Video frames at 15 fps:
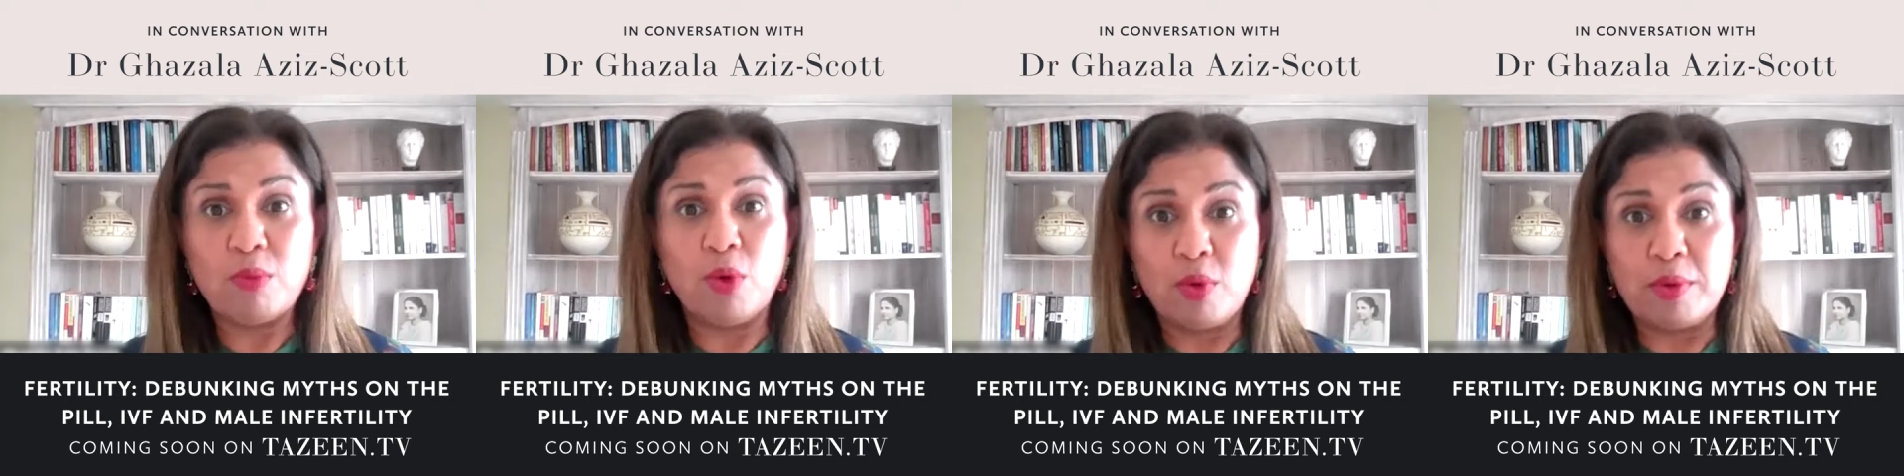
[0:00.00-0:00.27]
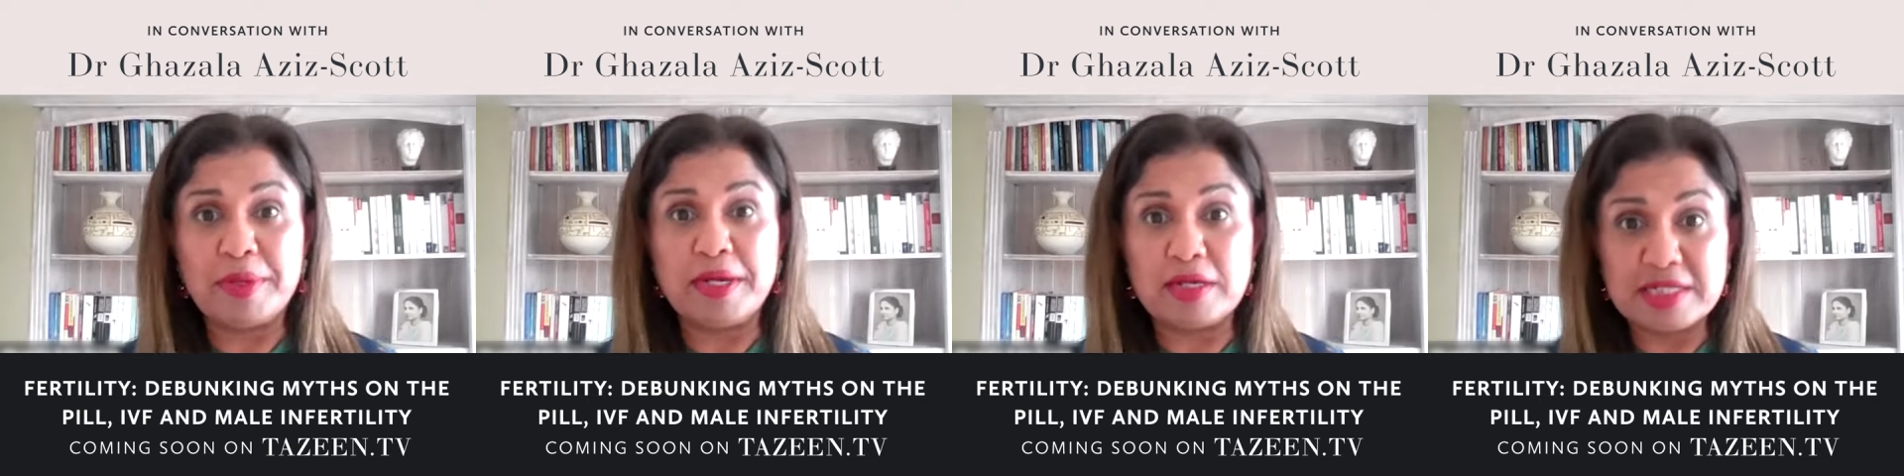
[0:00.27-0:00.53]
More
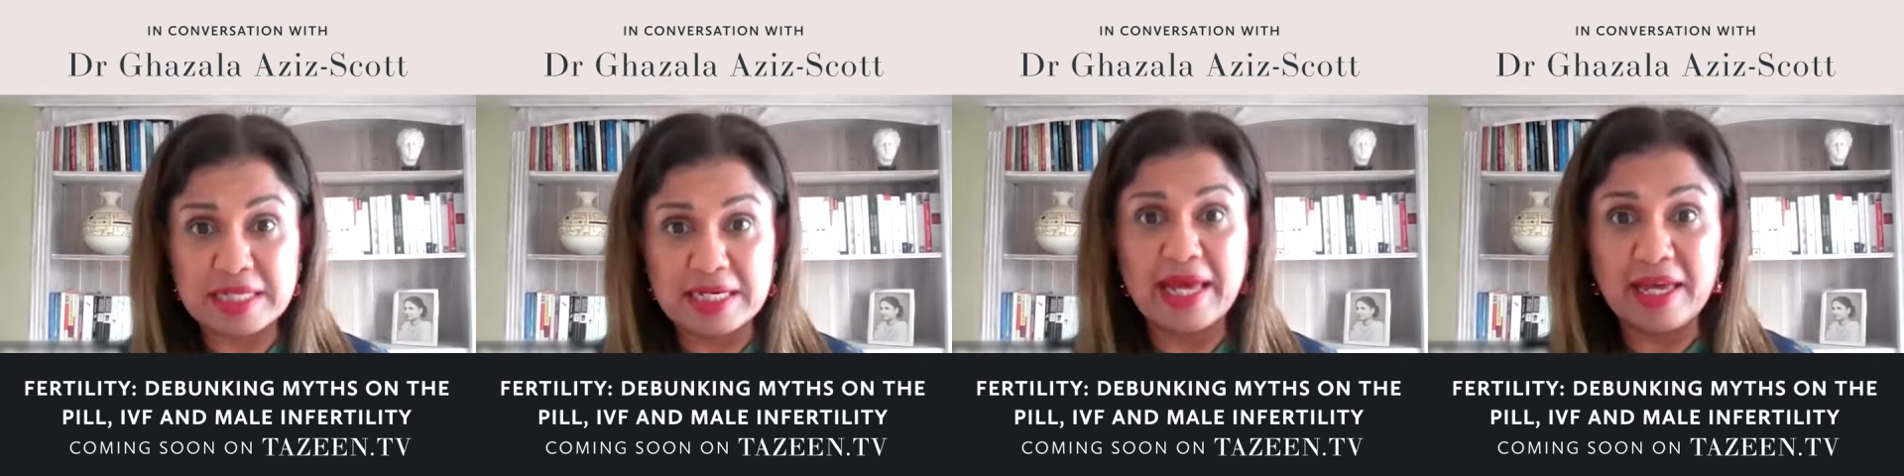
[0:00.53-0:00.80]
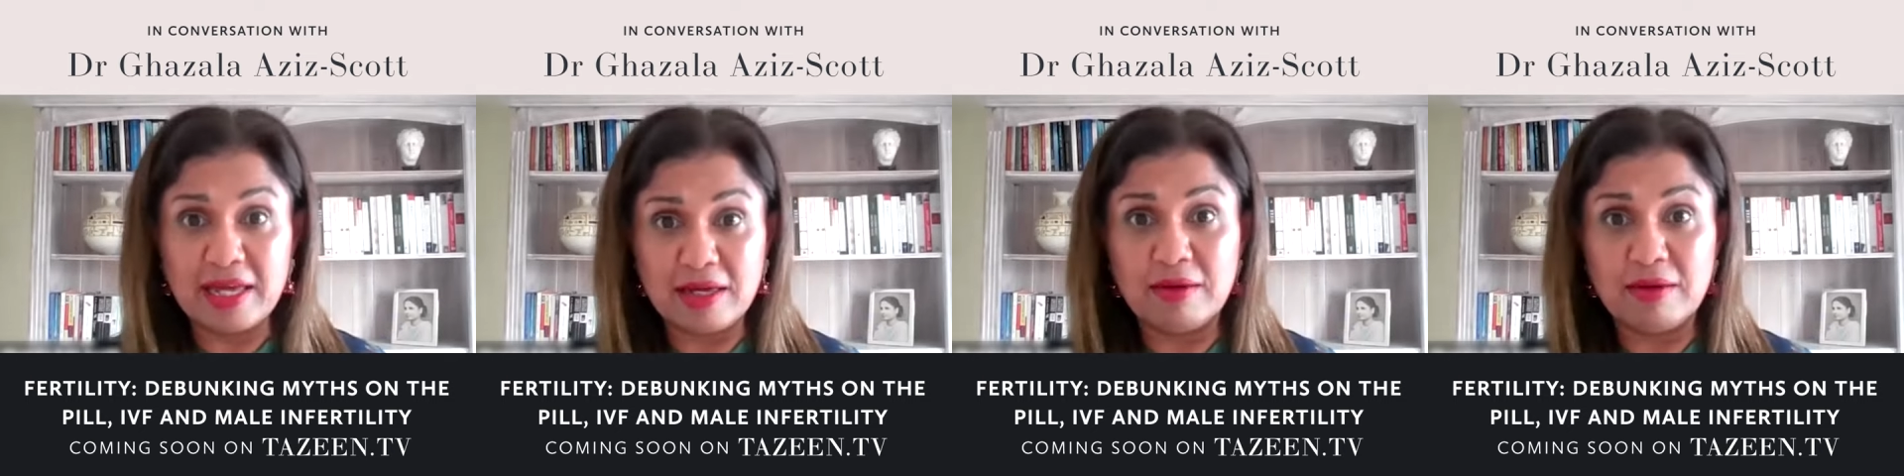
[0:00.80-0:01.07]
and more women are
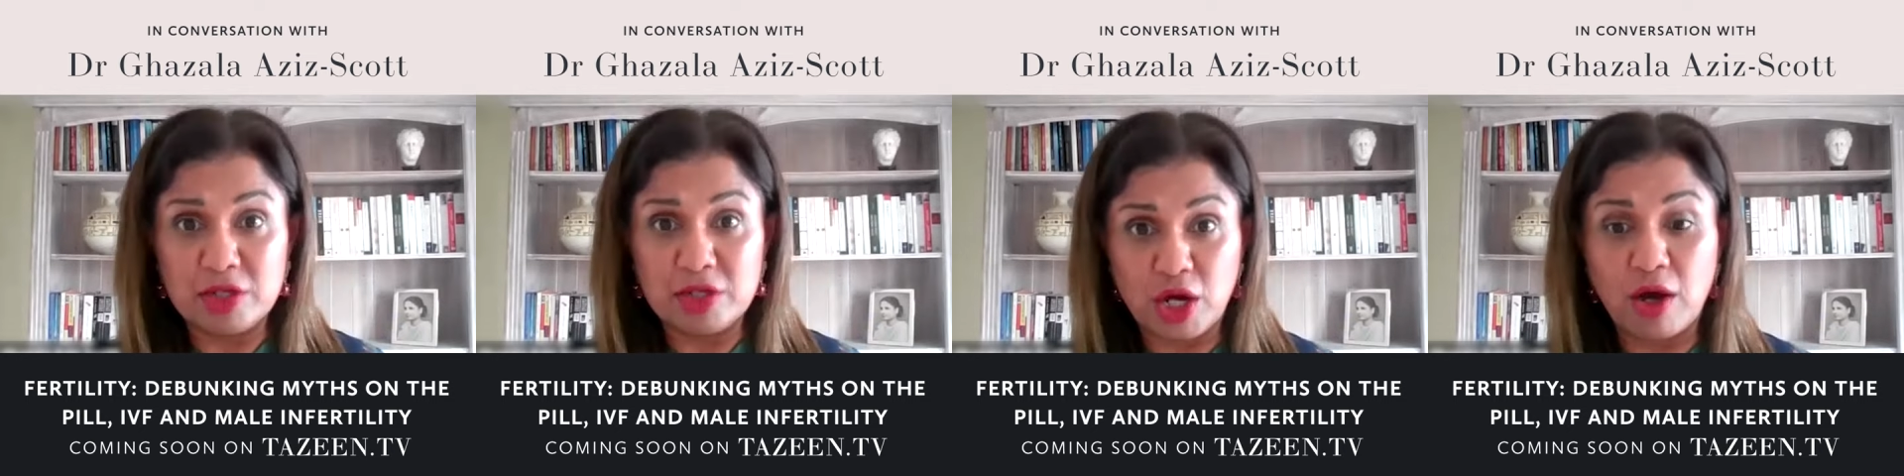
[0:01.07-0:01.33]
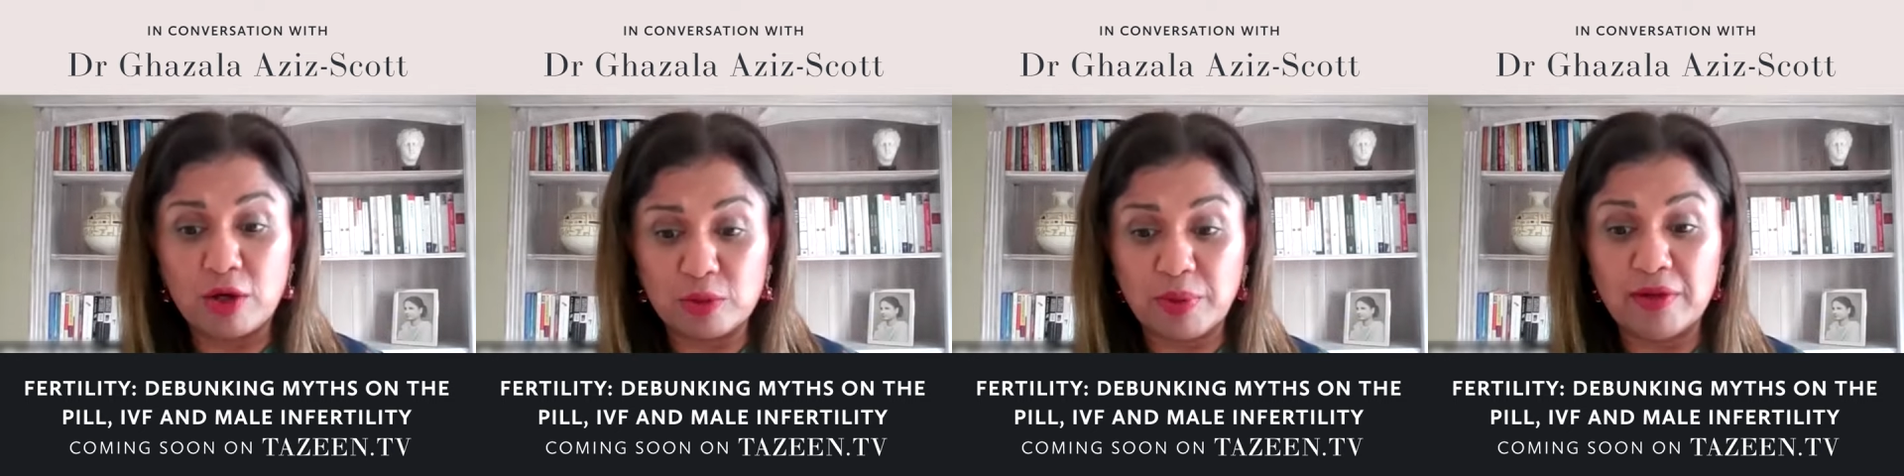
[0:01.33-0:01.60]

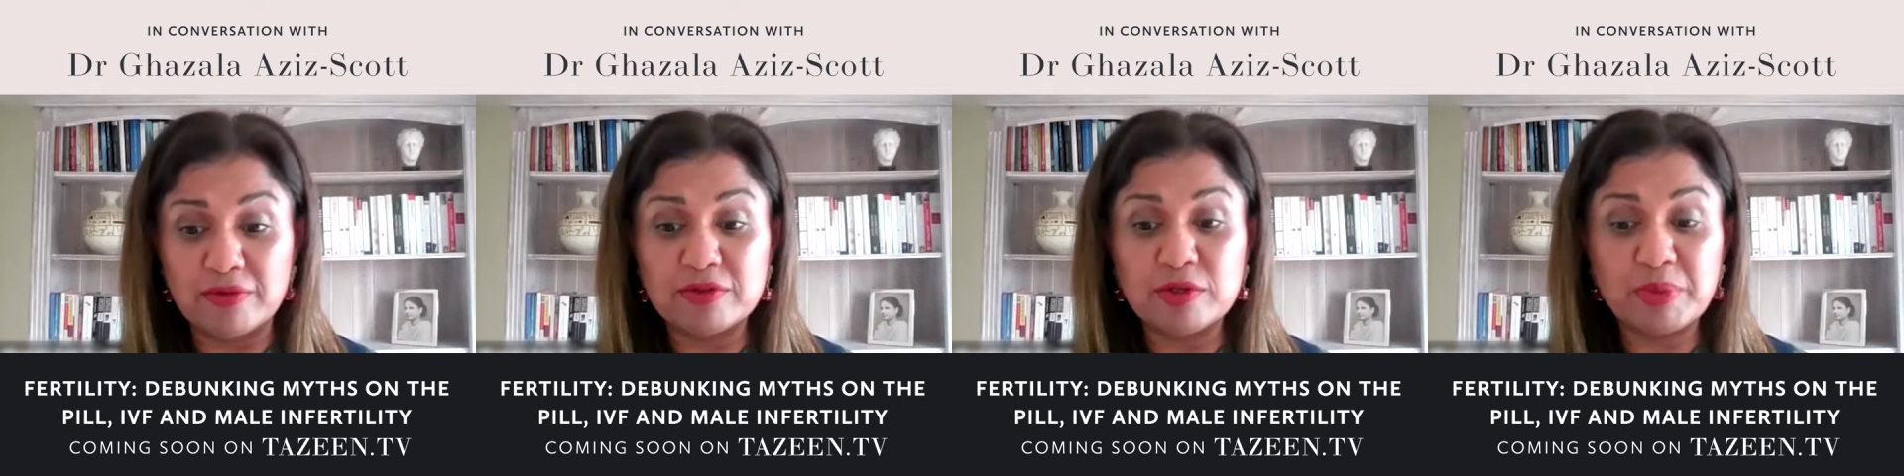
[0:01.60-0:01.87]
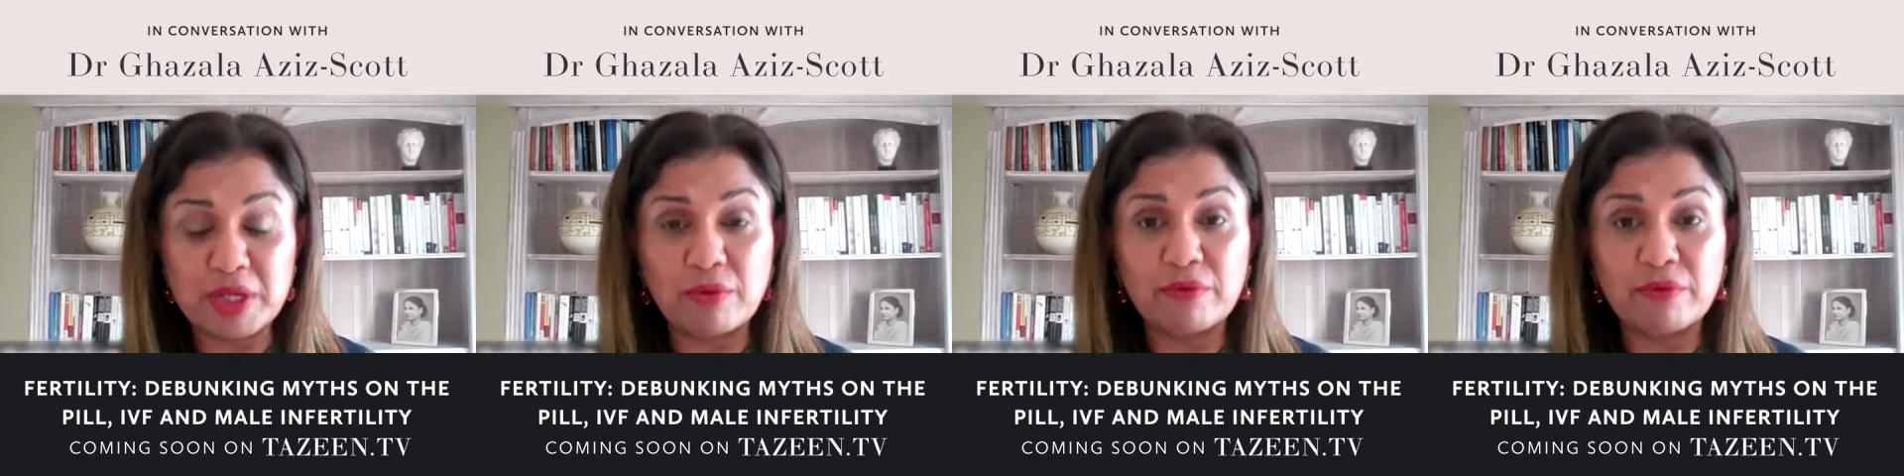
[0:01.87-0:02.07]
delaying childbirth